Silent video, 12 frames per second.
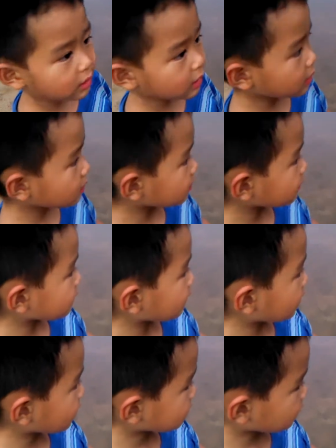
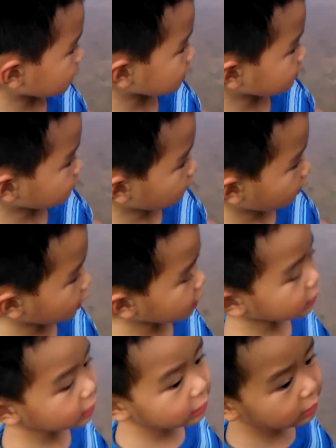Like on the
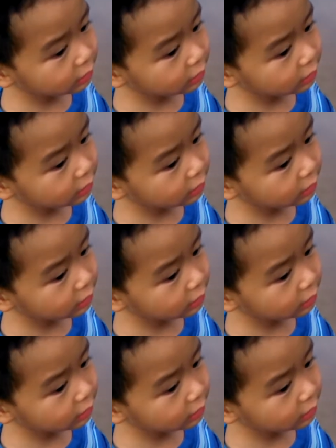water.